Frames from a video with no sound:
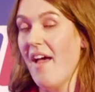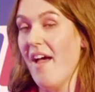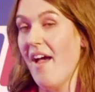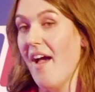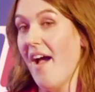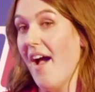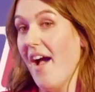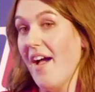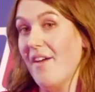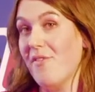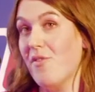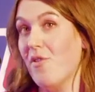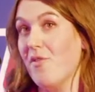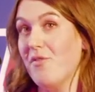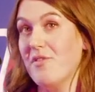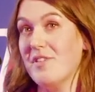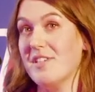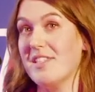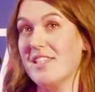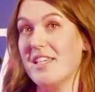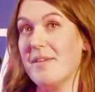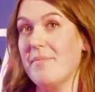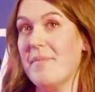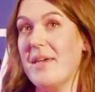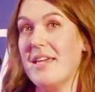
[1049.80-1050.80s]
I've
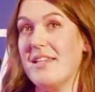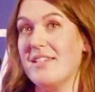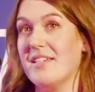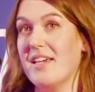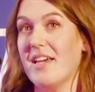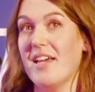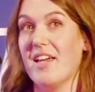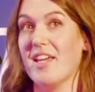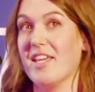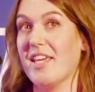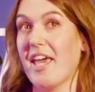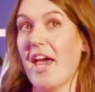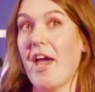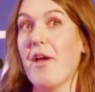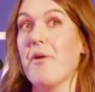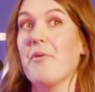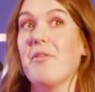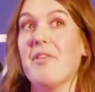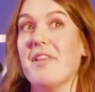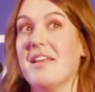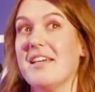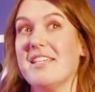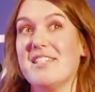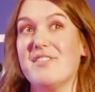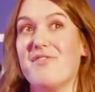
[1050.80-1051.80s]
obviously made
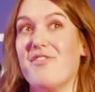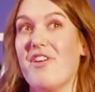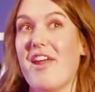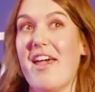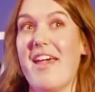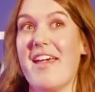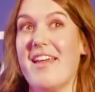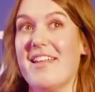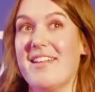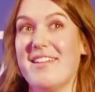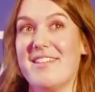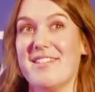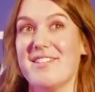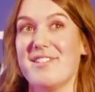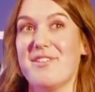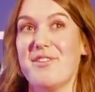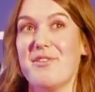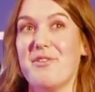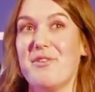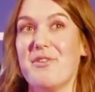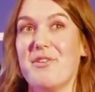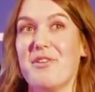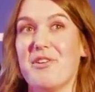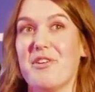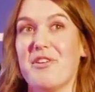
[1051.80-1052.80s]
countless friends
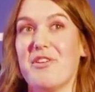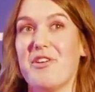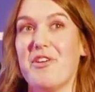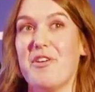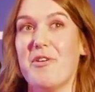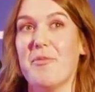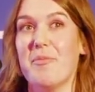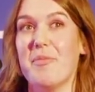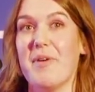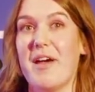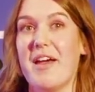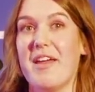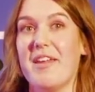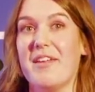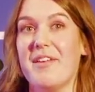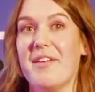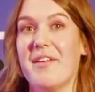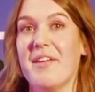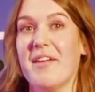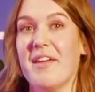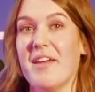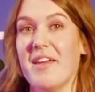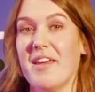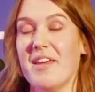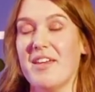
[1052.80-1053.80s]
through the group, and
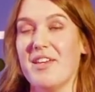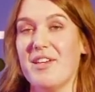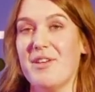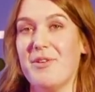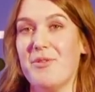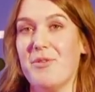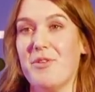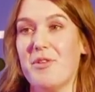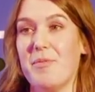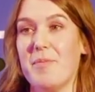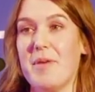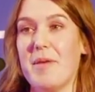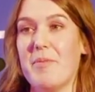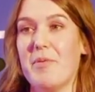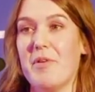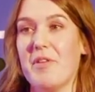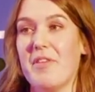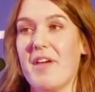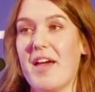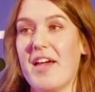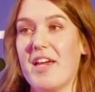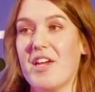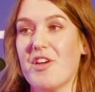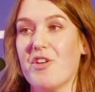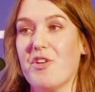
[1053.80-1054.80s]
you know, the people that
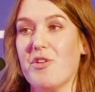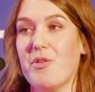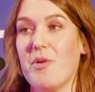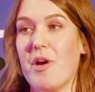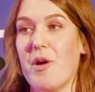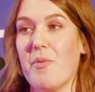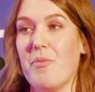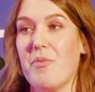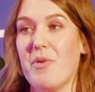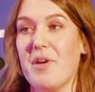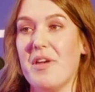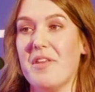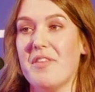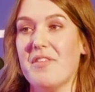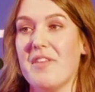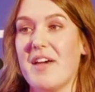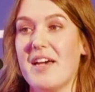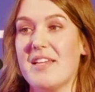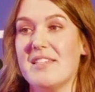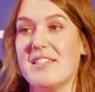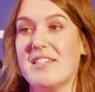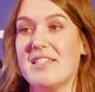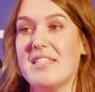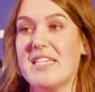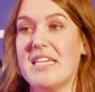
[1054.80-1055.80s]
I grew up with
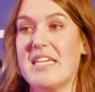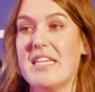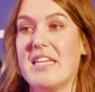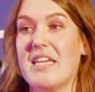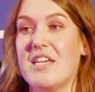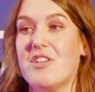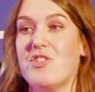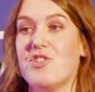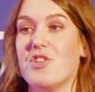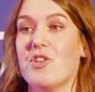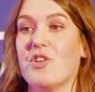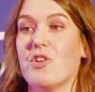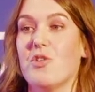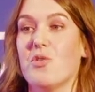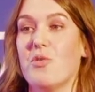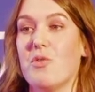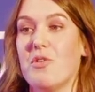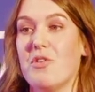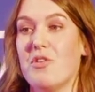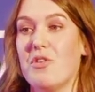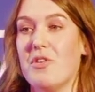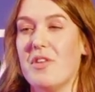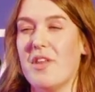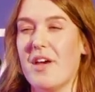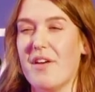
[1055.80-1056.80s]
as a teenager, going
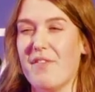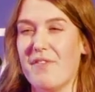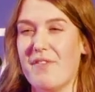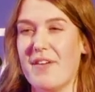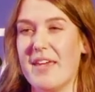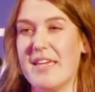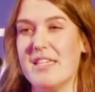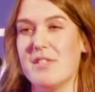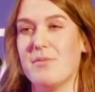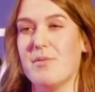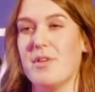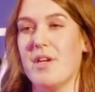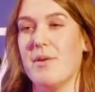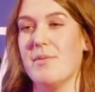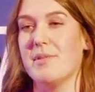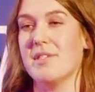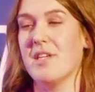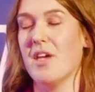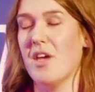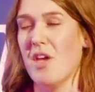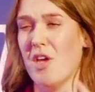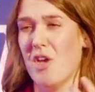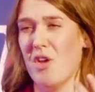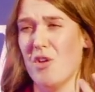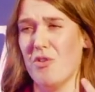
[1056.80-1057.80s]
through that phase where I was
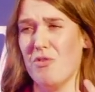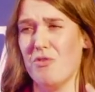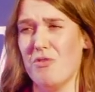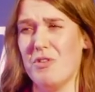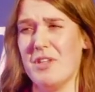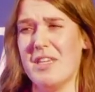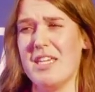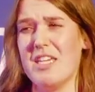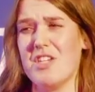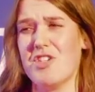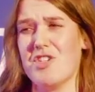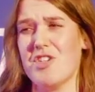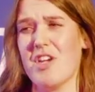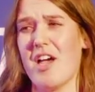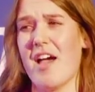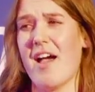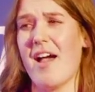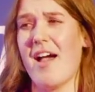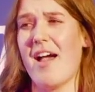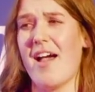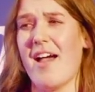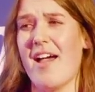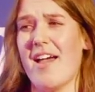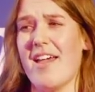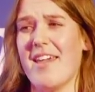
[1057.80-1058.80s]
really
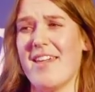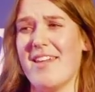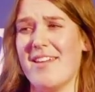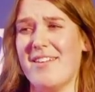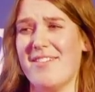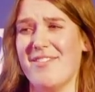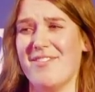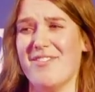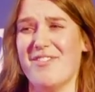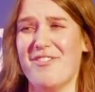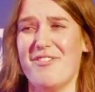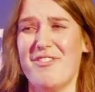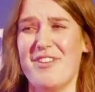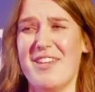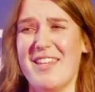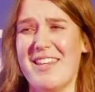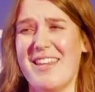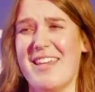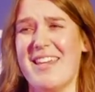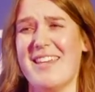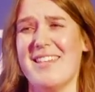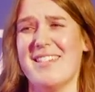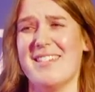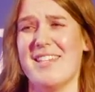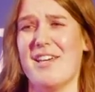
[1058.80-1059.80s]
shy and
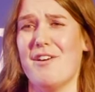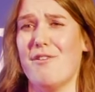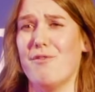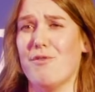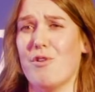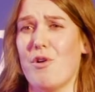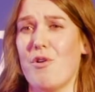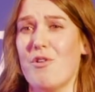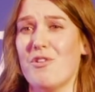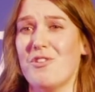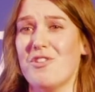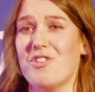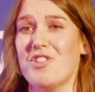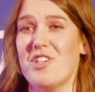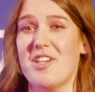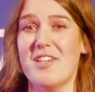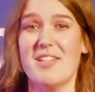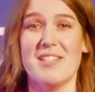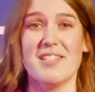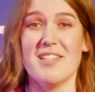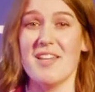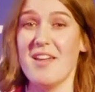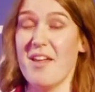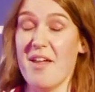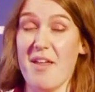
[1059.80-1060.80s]
really
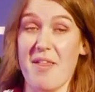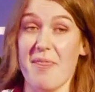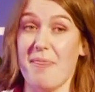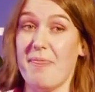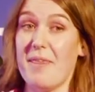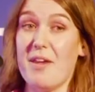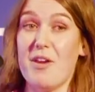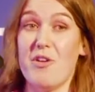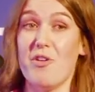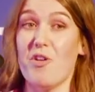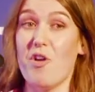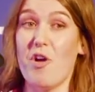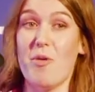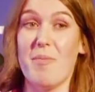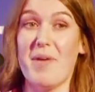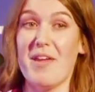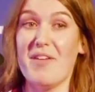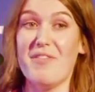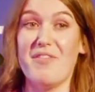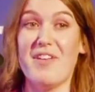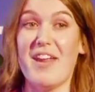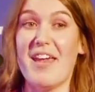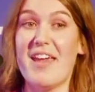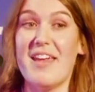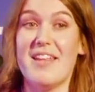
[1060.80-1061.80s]
self-conscious, they're not my
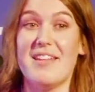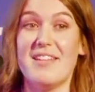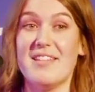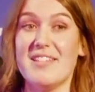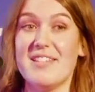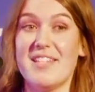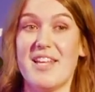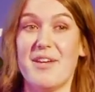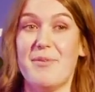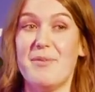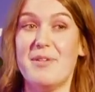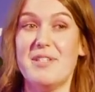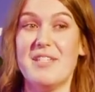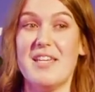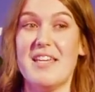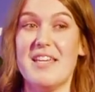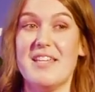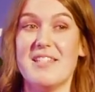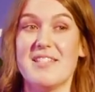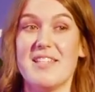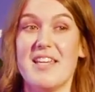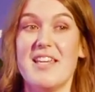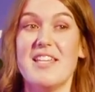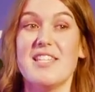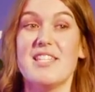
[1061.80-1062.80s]
friends
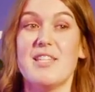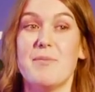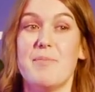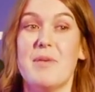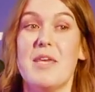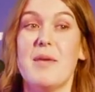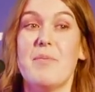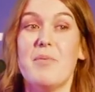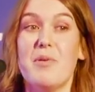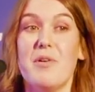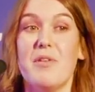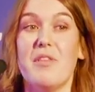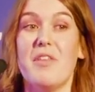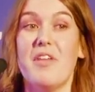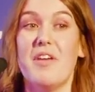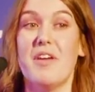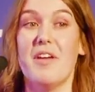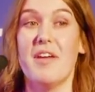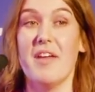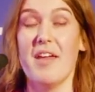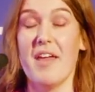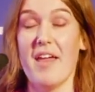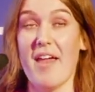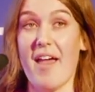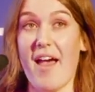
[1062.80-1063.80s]
nowadays. It's the people that
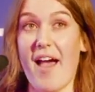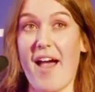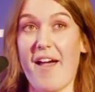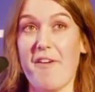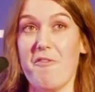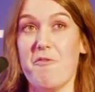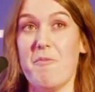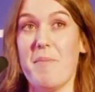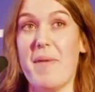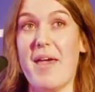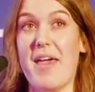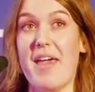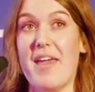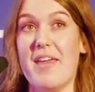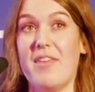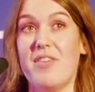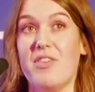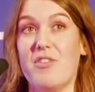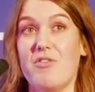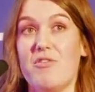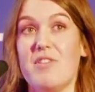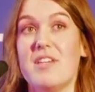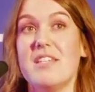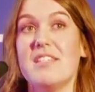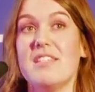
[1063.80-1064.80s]
I've met in the
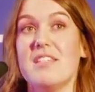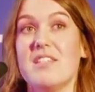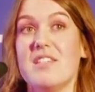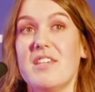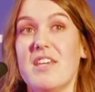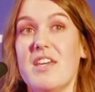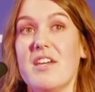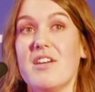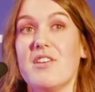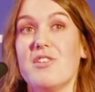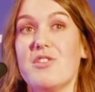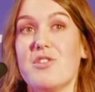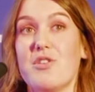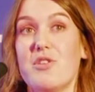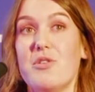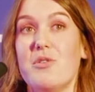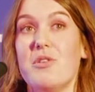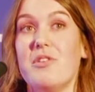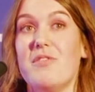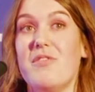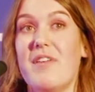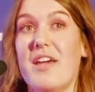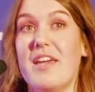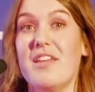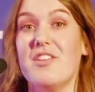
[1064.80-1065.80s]
recent years through
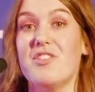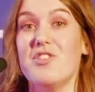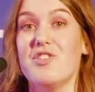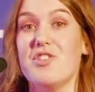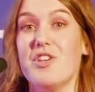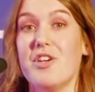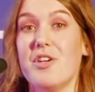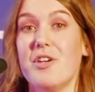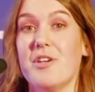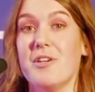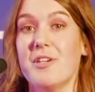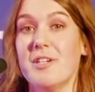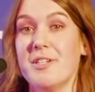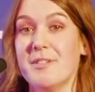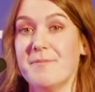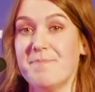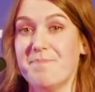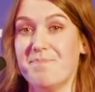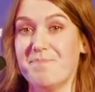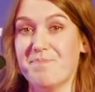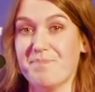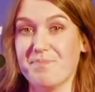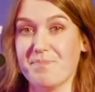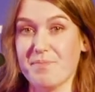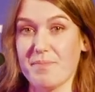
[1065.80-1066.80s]
adventure.
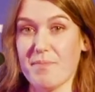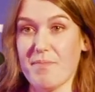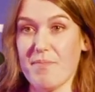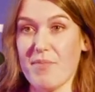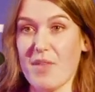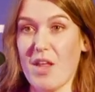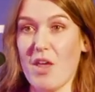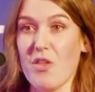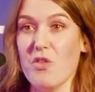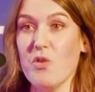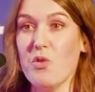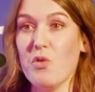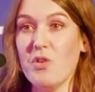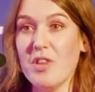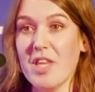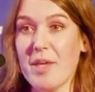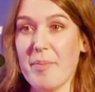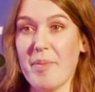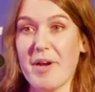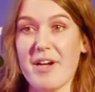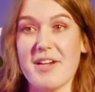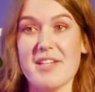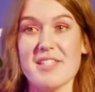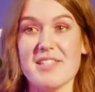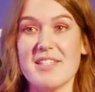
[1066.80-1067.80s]
The only
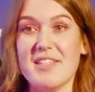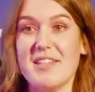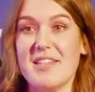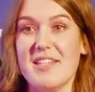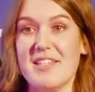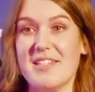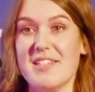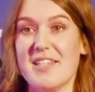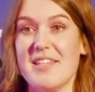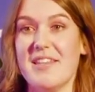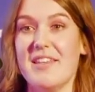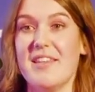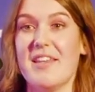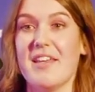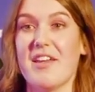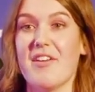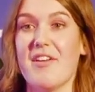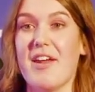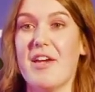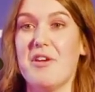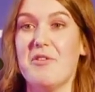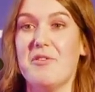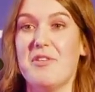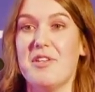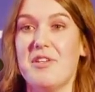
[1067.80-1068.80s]
person that's in the
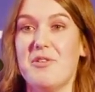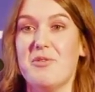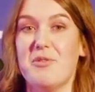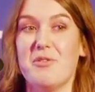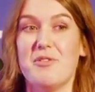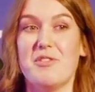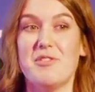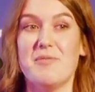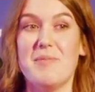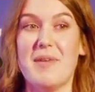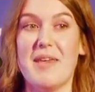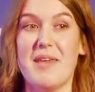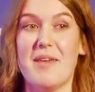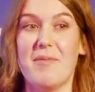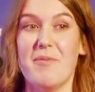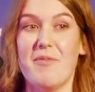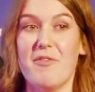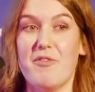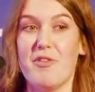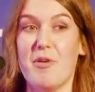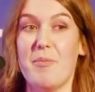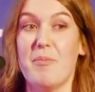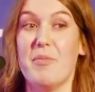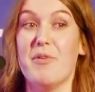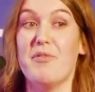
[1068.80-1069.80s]
crowd that knows me
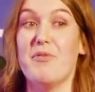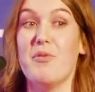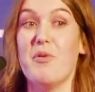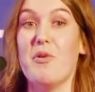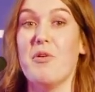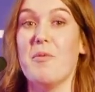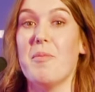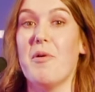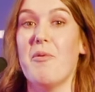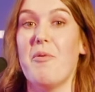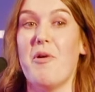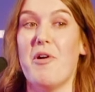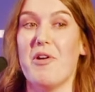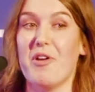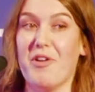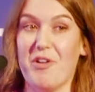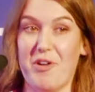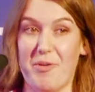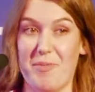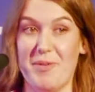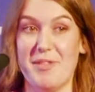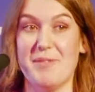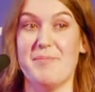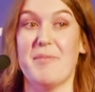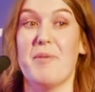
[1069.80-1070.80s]
from before my walking
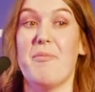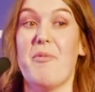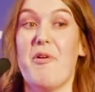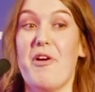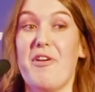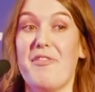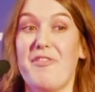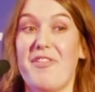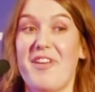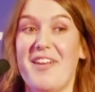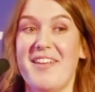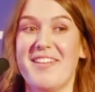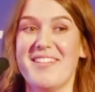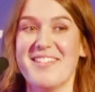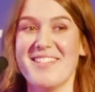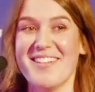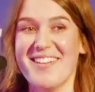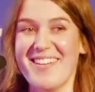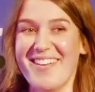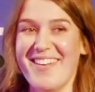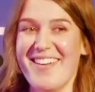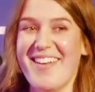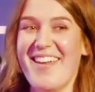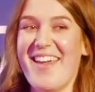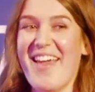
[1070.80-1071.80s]
group is my boyfriend.
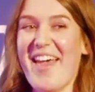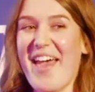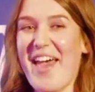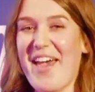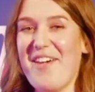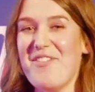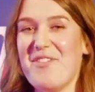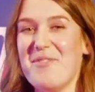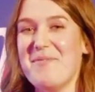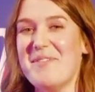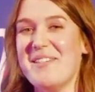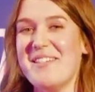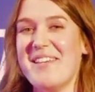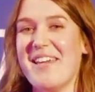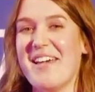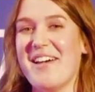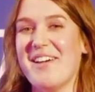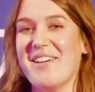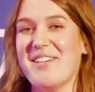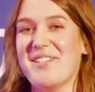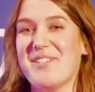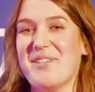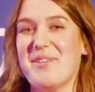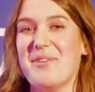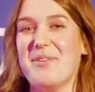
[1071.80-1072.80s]
Everybody
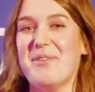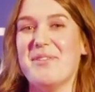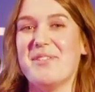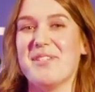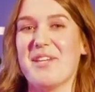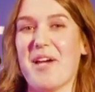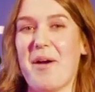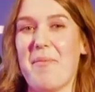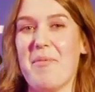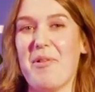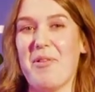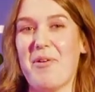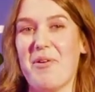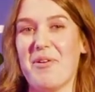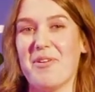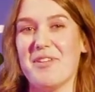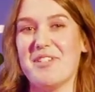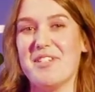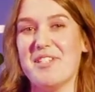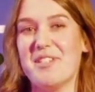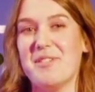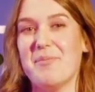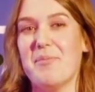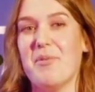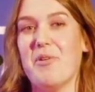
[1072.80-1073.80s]
else who's come along to
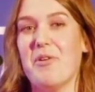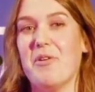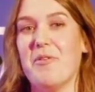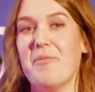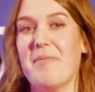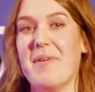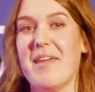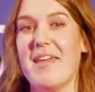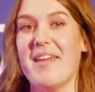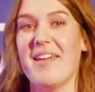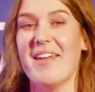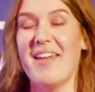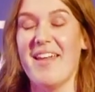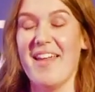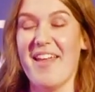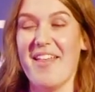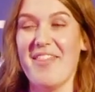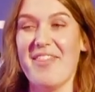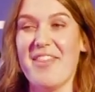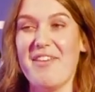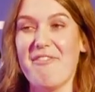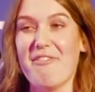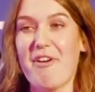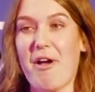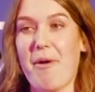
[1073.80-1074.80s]
support me,
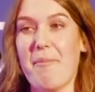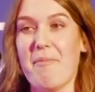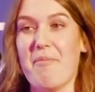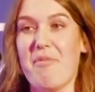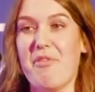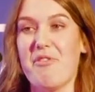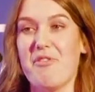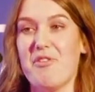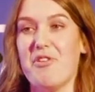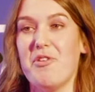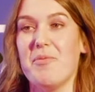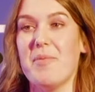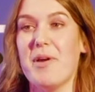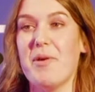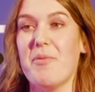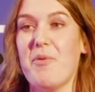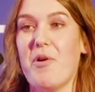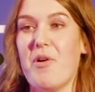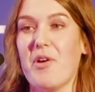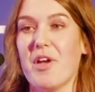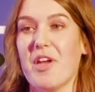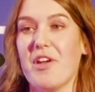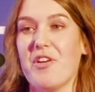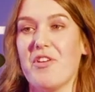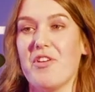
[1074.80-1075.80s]
they've come through my
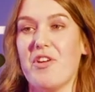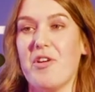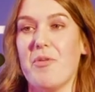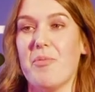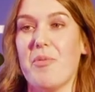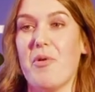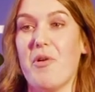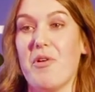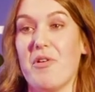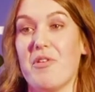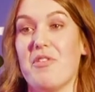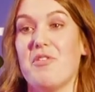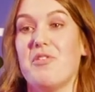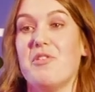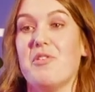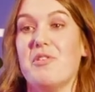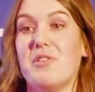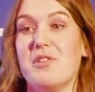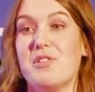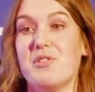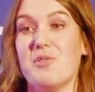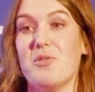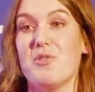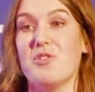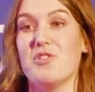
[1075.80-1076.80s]
walking group or through
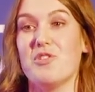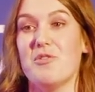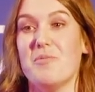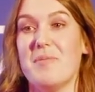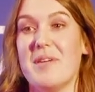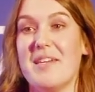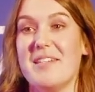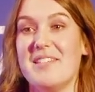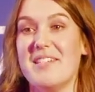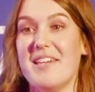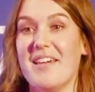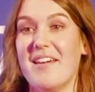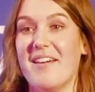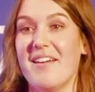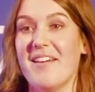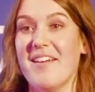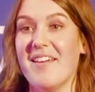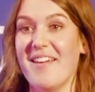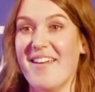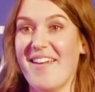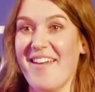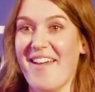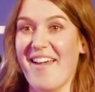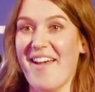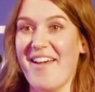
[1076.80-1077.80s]
social media,
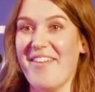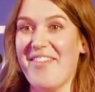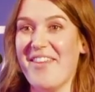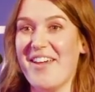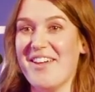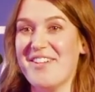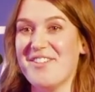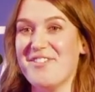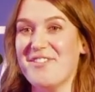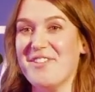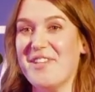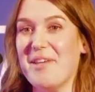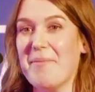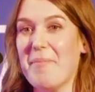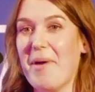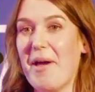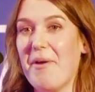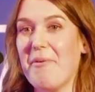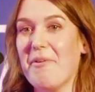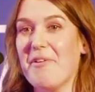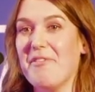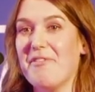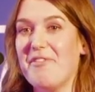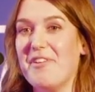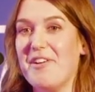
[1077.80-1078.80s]
and that's really
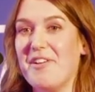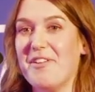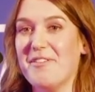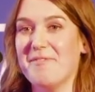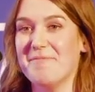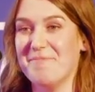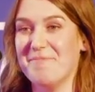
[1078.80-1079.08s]
powerful.